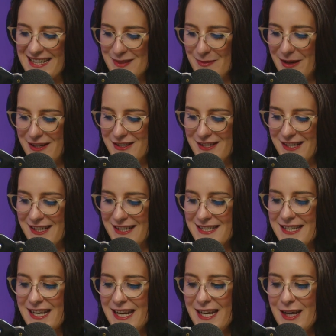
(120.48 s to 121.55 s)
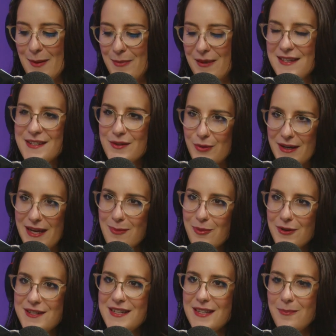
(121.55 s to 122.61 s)
as mentioned, but is 3D
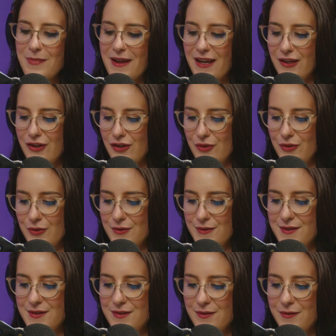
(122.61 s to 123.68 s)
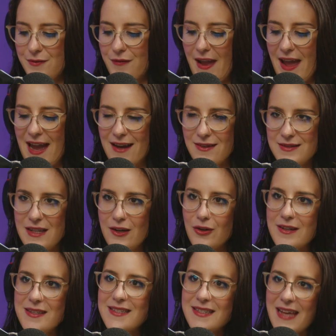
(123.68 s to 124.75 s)
printing being used for housing
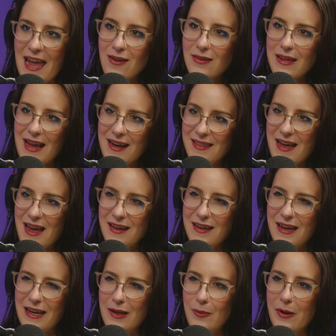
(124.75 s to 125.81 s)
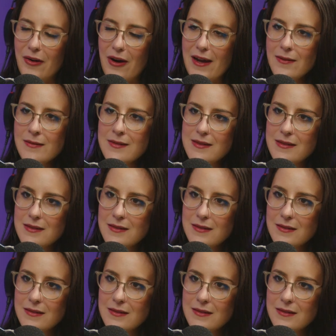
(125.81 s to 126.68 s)
on a scale like that anywhere else?